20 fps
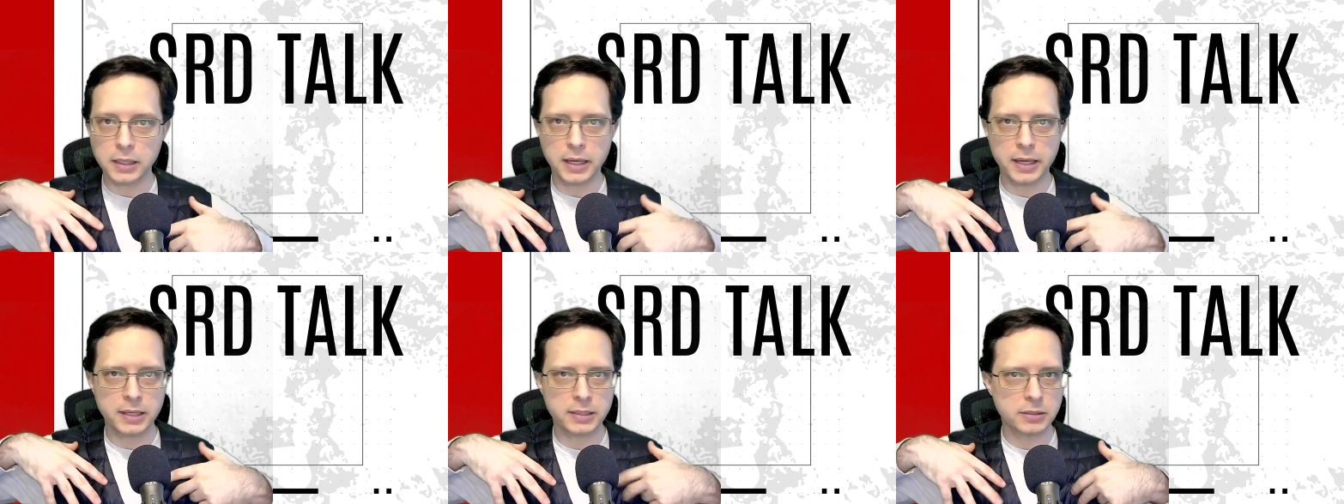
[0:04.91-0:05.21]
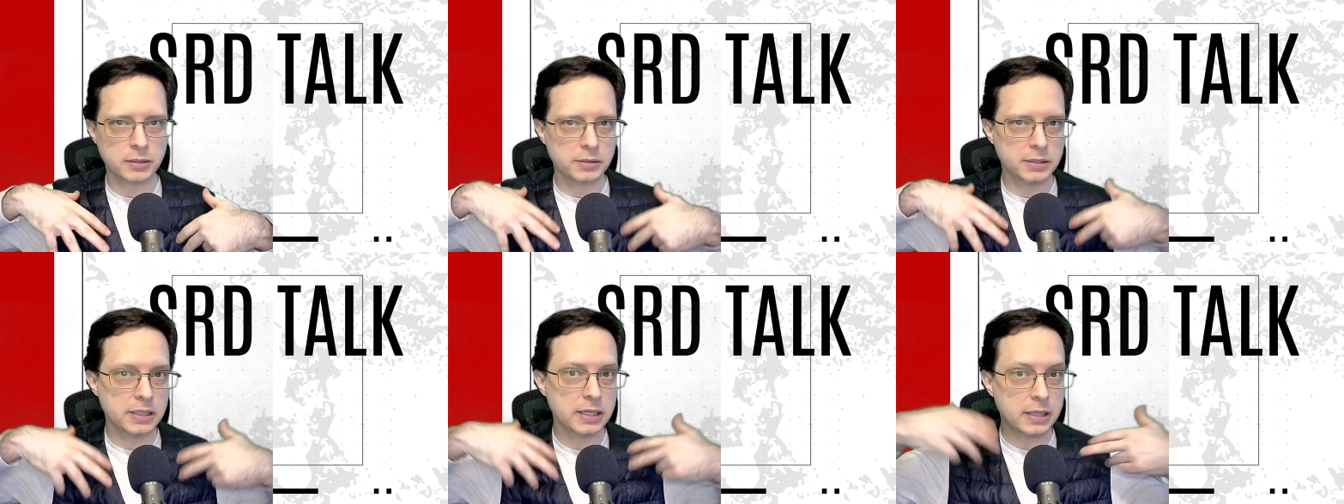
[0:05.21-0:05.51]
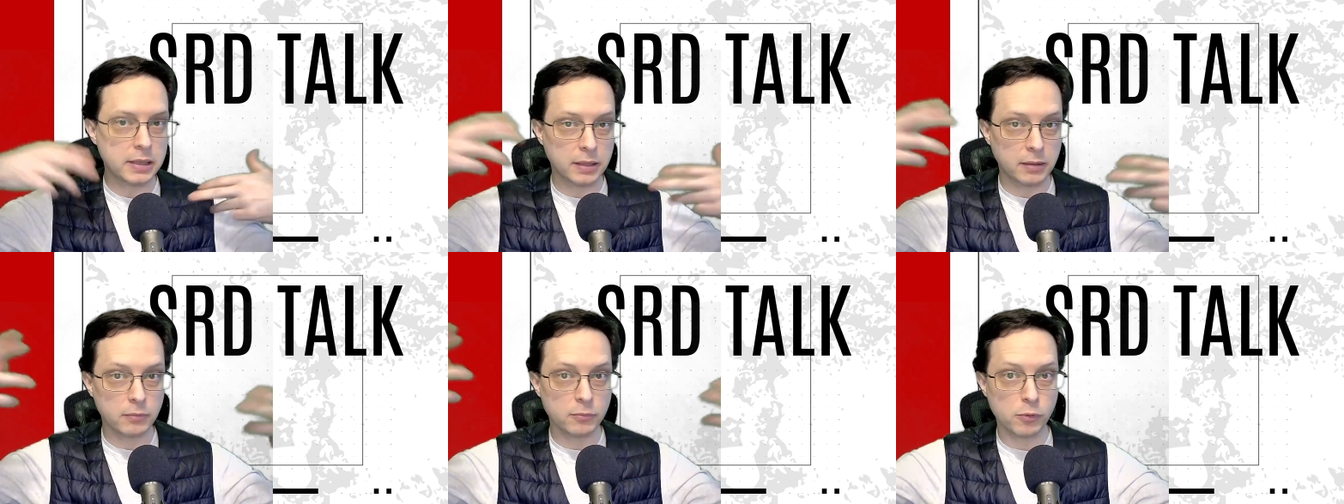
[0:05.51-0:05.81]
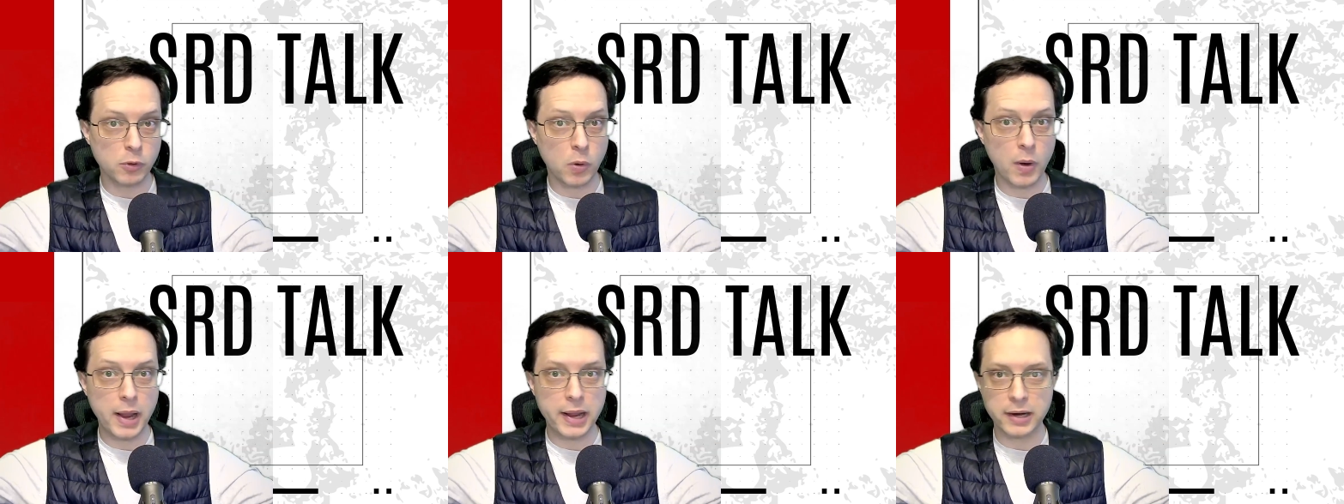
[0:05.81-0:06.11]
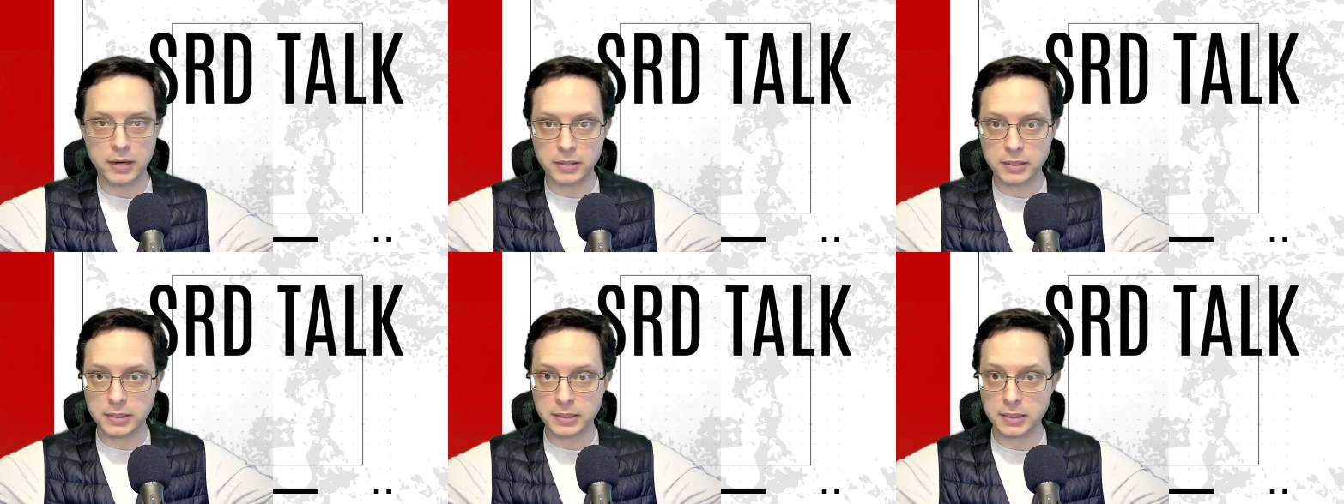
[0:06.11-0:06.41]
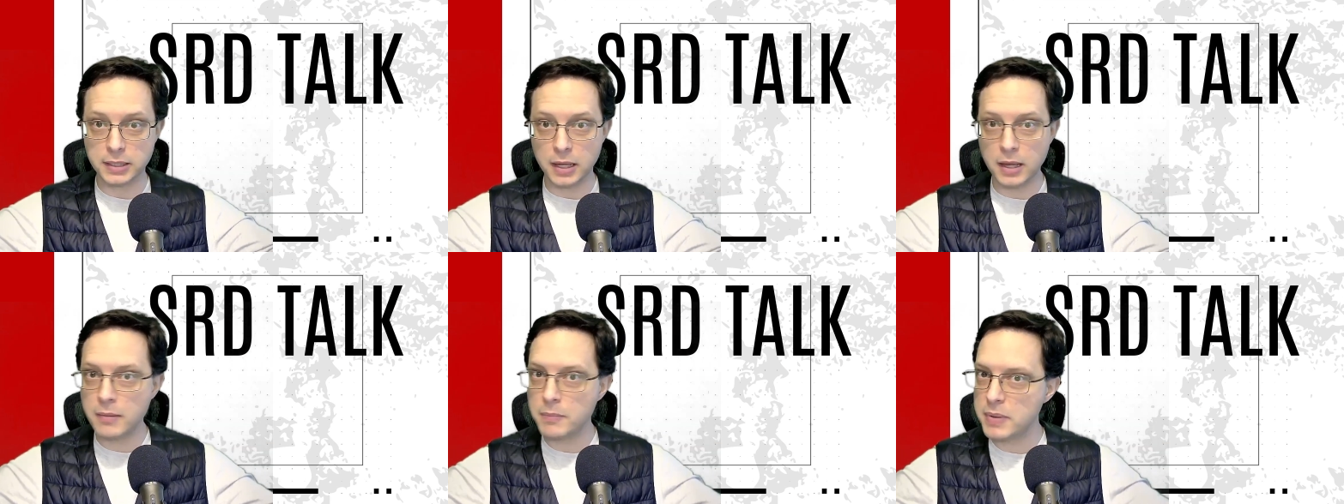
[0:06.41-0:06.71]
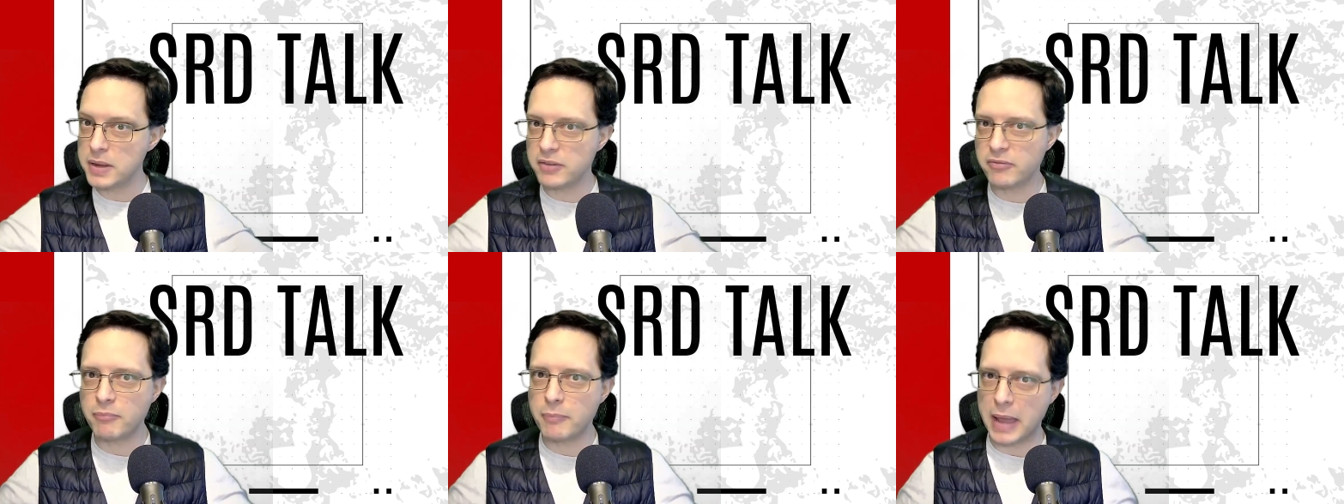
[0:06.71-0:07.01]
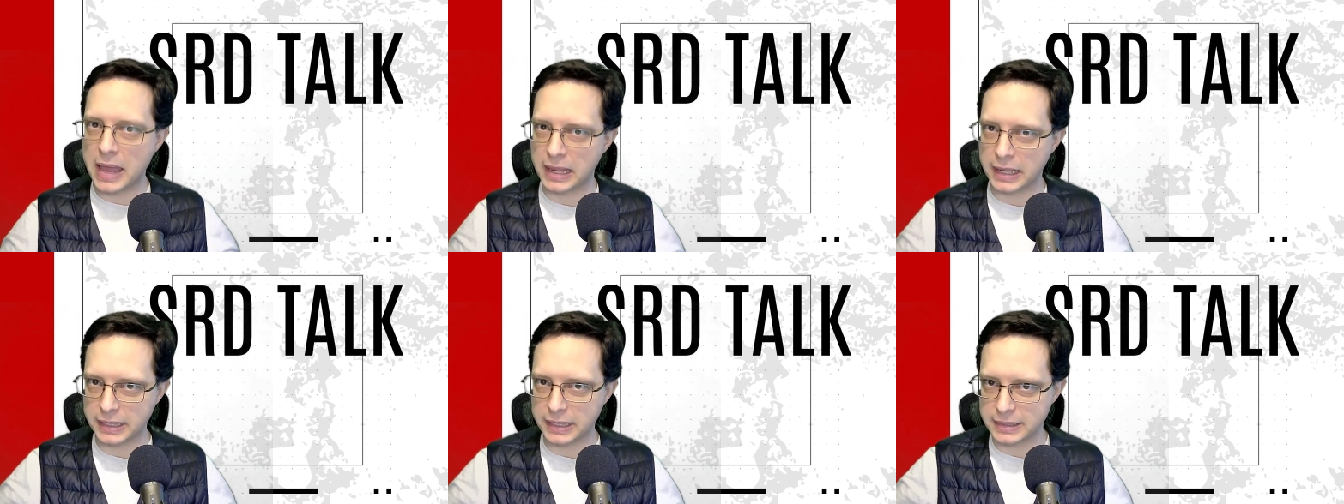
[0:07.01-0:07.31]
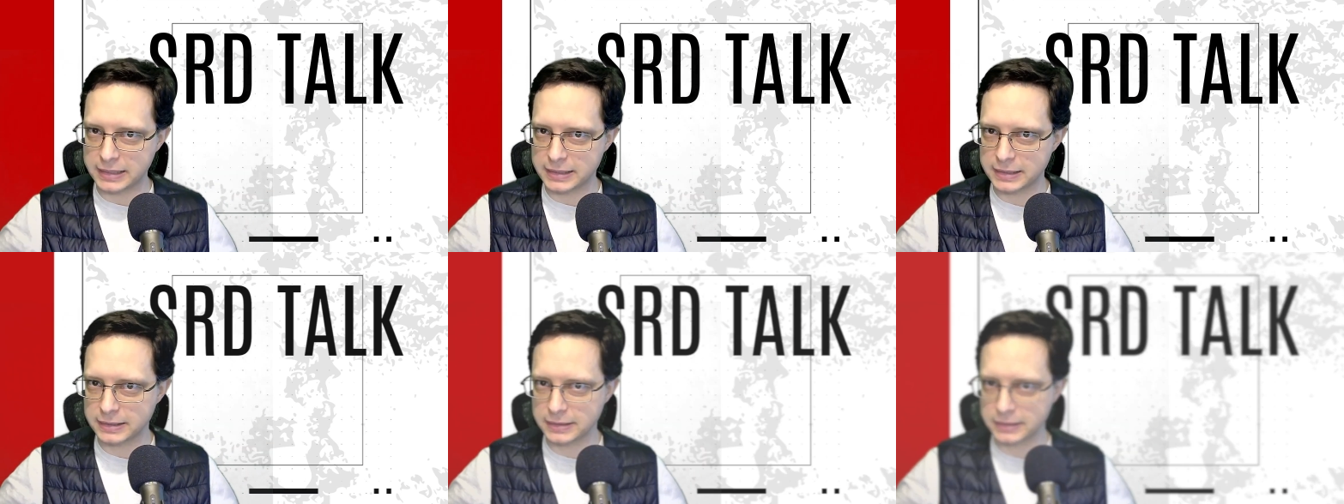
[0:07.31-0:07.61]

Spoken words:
SRD that requires a bit of balance.